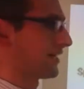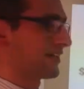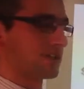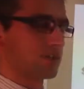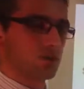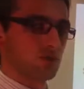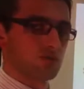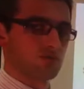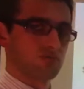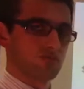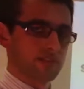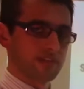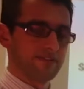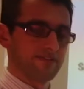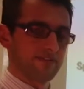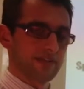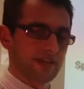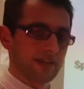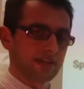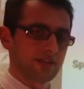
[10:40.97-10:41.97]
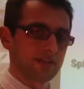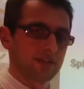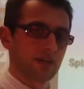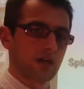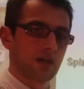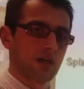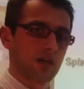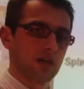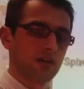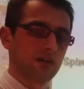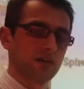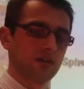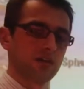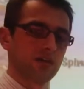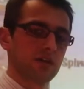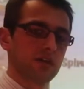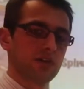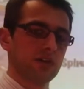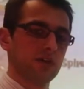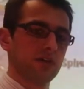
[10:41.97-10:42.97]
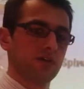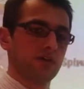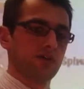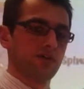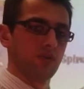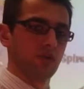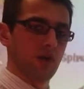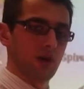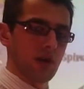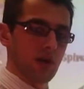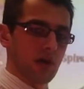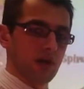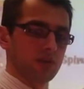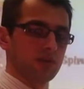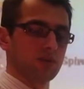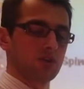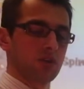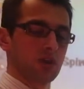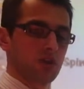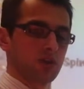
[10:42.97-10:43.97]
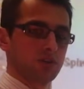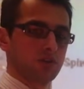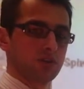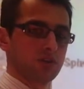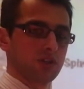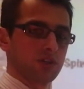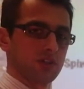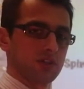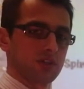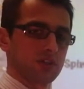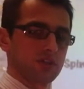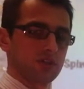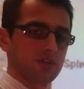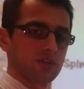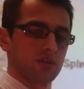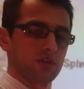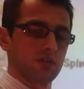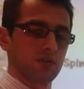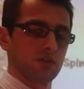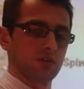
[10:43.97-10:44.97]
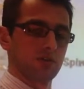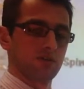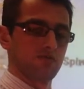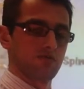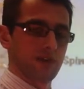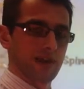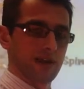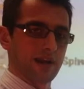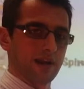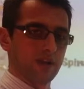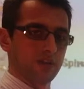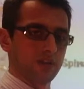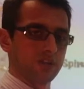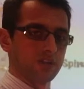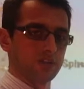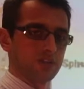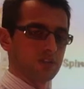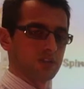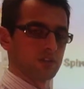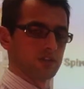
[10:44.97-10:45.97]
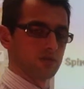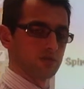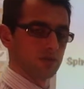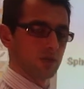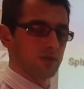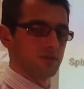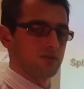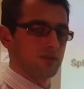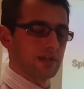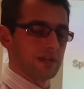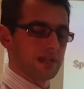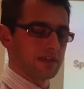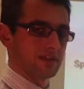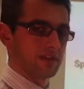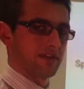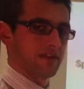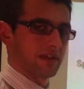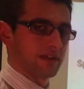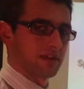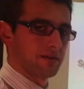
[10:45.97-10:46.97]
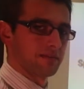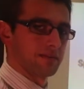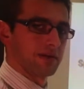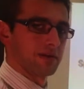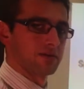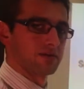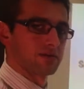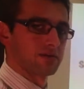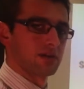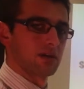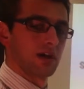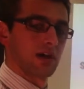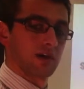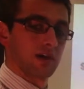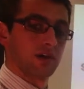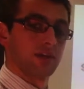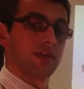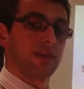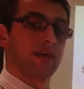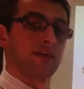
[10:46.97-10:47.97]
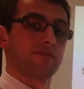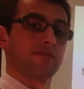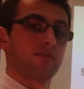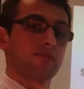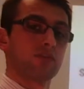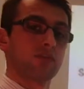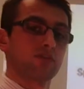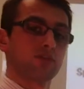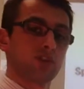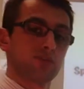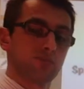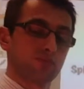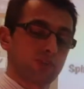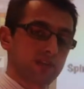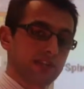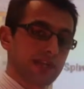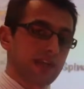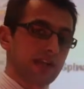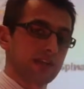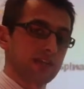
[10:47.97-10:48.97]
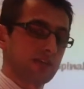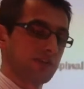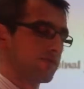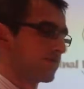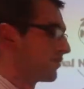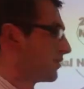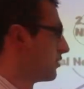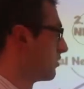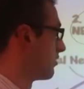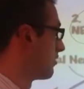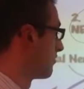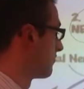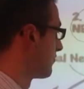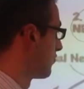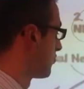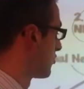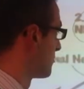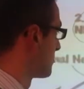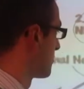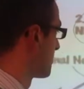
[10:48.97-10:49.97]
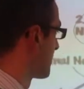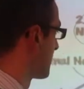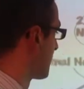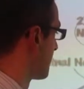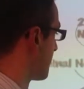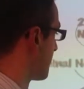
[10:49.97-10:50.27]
is your reflex arc for unconscious reactions that you don't need to think about and are therefore usually protective for the body.